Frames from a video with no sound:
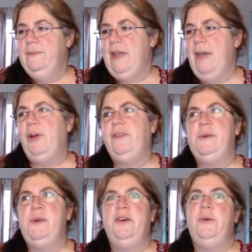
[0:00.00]

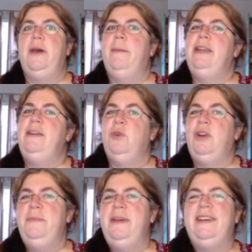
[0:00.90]
also not going on Monday
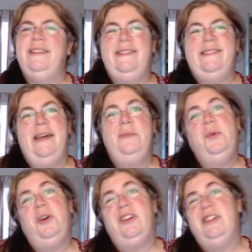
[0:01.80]
morning because I'm at
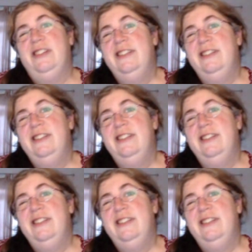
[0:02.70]
work.